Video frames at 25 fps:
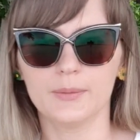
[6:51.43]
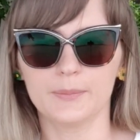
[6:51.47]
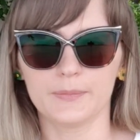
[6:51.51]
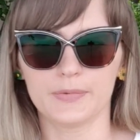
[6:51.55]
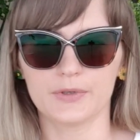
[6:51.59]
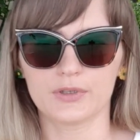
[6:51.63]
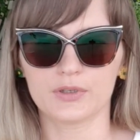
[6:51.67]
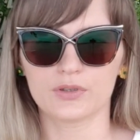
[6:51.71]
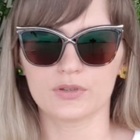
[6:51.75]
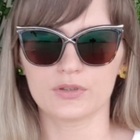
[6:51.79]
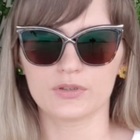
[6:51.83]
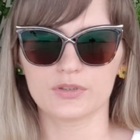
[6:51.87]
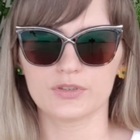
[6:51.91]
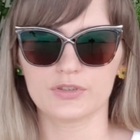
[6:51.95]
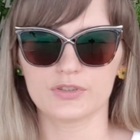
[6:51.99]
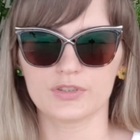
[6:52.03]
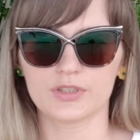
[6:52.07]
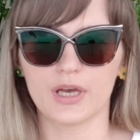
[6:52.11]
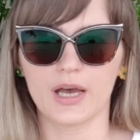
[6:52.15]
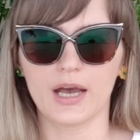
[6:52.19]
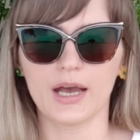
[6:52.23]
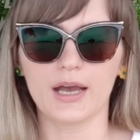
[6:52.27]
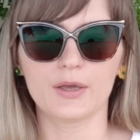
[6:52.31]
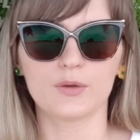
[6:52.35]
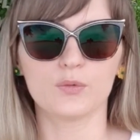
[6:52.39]
because
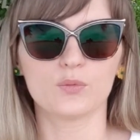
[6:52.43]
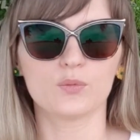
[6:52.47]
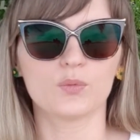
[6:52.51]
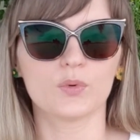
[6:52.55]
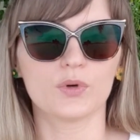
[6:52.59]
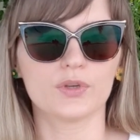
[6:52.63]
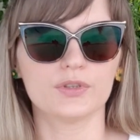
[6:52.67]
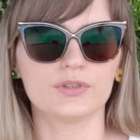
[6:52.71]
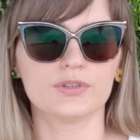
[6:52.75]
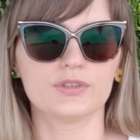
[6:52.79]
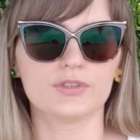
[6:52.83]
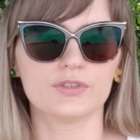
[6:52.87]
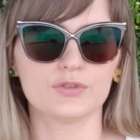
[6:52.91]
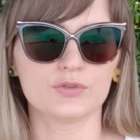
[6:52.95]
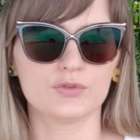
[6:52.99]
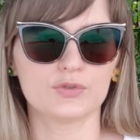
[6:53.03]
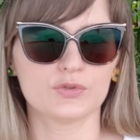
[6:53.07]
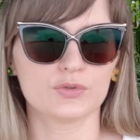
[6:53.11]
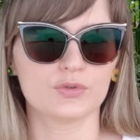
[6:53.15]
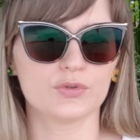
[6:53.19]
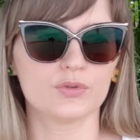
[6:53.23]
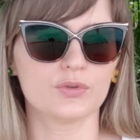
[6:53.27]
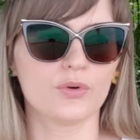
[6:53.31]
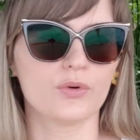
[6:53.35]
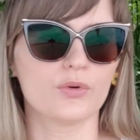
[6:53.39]
I wanted to
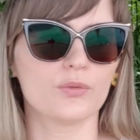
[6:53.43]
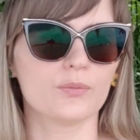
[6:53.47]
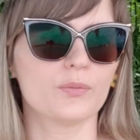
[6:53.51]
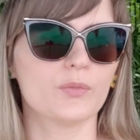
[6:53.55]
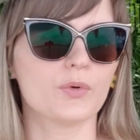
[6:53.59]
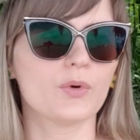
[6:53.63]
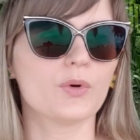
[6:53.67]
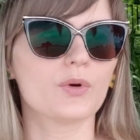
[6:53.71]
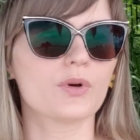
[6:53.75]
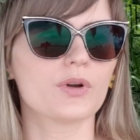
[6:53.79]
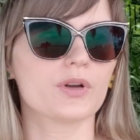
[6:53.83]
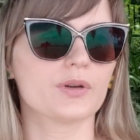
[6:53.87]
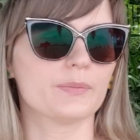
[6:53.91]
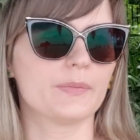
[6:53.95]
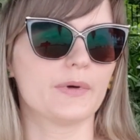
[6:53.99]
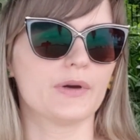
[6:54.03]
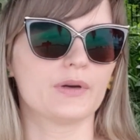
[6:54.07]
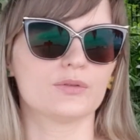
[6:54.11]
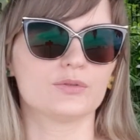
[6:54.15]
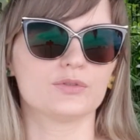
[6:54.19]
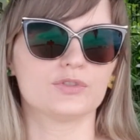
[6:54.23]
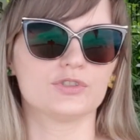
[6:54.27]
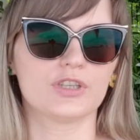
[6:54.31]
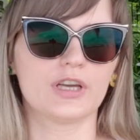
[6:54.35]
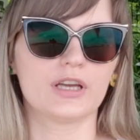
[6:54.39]
know more
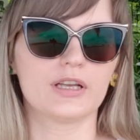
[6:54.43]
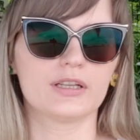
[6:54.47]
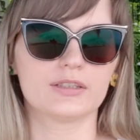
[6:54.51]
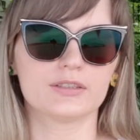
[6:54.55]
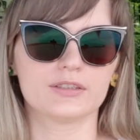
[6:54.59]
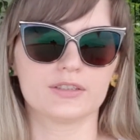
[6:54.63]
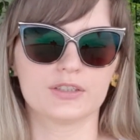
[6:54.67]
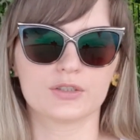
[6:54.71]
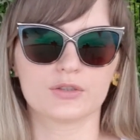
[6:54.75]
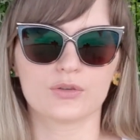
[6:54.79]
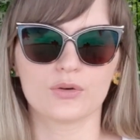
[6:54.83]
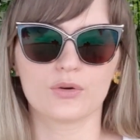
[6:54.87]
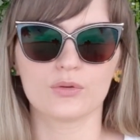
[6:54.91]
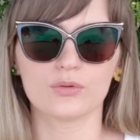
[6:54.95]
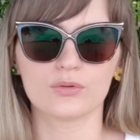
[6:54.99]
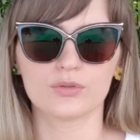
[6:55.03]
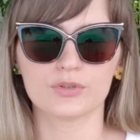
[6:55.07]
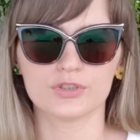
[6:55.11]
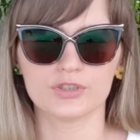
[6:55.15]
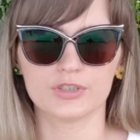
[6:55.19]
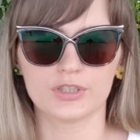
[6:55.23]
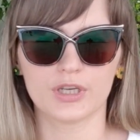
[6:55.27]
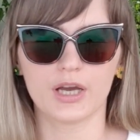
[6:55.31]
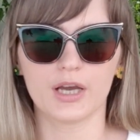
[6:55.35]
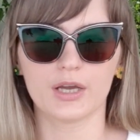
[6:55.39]
about child
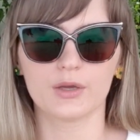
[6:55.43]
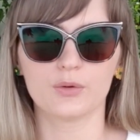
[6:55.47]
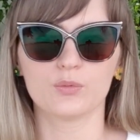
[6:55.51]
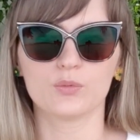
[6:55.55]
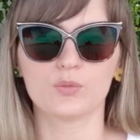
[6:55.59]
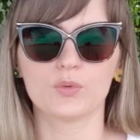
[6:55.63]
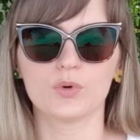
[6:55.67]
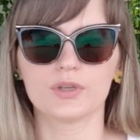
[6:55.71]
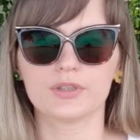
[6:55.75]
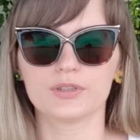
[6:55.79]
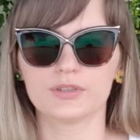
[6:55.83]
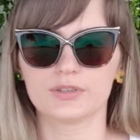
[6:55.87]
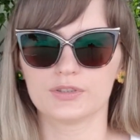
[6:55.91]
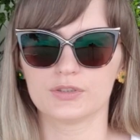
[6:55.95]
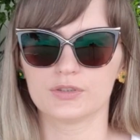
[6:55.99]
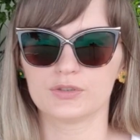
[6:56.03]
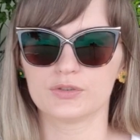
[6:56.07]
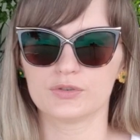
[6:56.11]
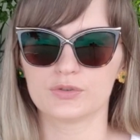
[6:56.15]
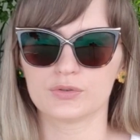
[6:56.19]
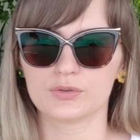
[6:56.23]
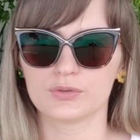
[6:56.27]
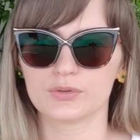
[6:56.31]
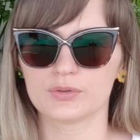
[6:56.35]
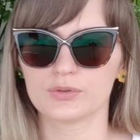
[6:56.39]
psychology. I wanted
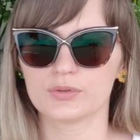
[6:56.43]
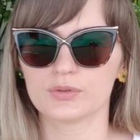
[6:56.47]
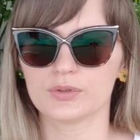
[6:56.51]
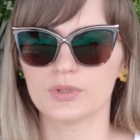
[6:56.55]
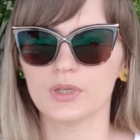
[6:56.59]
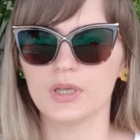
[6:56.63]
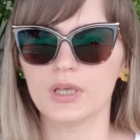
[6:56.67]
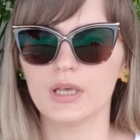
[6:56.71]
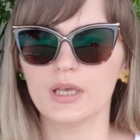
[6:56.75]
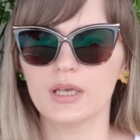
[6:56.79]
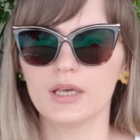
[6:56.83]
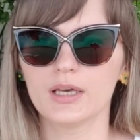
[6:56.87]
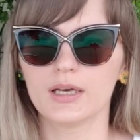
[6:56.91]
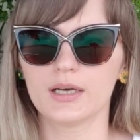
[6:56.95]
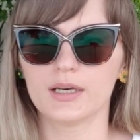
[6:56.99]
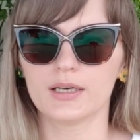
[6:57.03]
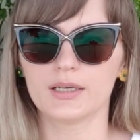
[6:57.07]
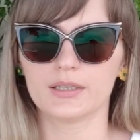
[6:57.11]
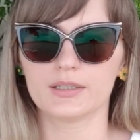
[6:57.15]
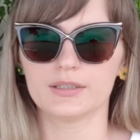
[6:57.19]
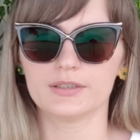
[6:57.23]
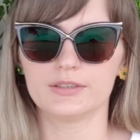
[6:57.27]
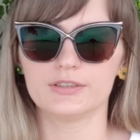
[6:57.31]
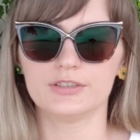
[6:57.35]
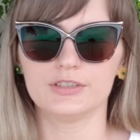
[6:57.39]
to
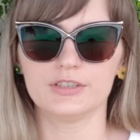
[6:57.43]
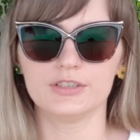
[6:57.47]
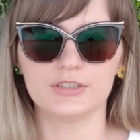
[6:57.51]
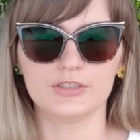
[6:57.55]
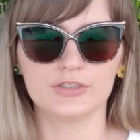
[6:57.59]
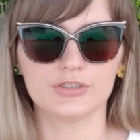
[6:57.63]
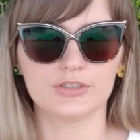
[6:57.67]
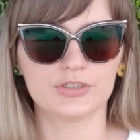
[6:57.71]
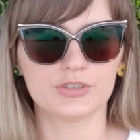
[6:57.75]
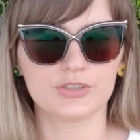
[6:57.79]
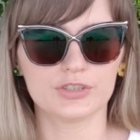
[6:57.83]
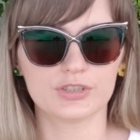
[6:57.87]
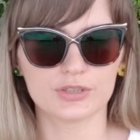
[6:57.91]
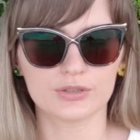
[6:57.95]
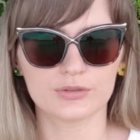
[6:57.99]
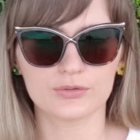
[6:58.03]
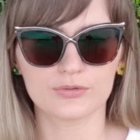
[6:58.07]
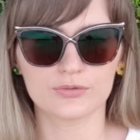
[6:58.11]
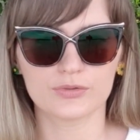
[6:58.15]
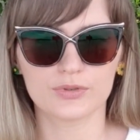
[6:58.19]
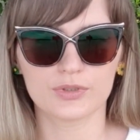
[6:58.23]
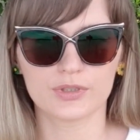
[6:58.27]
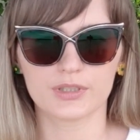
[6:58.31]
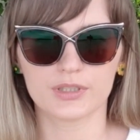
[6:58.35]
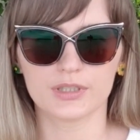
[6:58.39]
teach
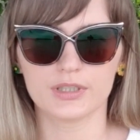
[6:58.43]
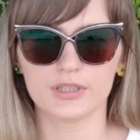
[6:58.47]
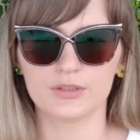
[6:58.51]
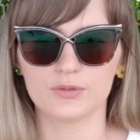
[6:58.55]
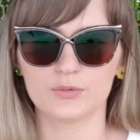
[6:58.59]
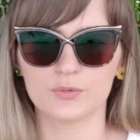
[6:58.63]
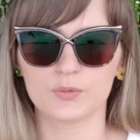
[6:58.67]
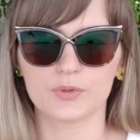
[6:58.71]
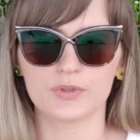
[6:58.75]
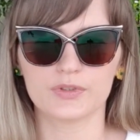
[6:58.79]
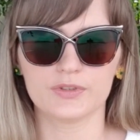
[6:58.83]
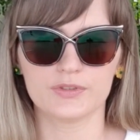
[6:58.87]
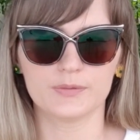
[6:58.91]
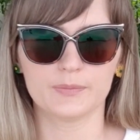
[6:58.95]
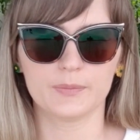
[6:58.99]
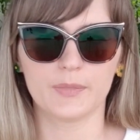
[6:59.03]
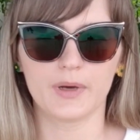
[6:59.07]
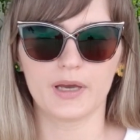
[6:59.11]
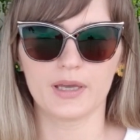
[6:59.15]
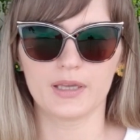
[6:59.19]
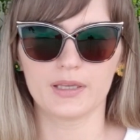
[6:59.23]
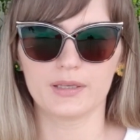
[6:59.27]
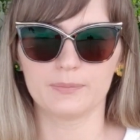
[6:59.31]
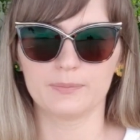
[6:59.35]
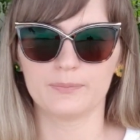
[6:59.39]
children. It was
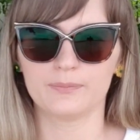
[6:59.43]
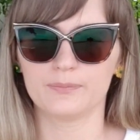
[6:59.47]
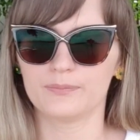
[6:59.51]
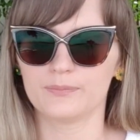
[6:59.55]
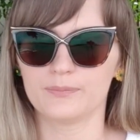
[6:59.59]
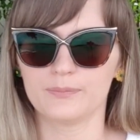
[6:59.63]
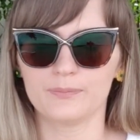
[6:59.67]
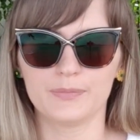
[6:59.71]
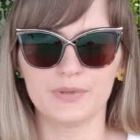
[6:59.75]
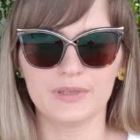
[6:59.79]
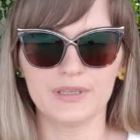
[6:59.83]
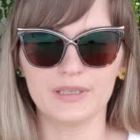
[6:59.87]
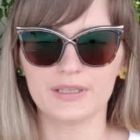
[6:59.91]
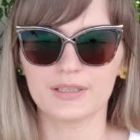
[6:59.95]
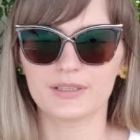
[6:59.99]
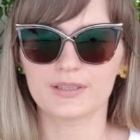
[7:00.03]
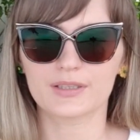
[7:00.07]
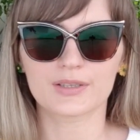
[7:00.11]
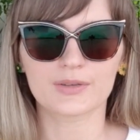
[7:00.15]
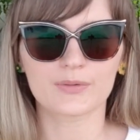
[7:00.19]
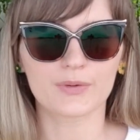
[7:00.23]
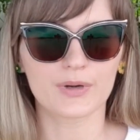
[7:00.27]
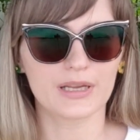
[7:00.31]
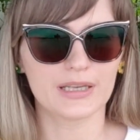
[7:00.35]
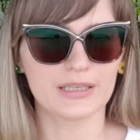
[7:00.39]
my big
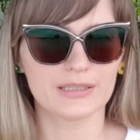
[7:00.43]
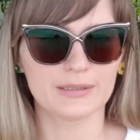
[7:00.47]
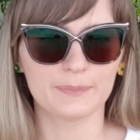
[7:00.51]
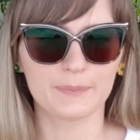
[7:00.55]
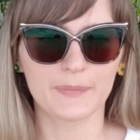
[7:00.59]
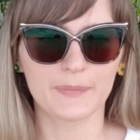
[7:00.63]
great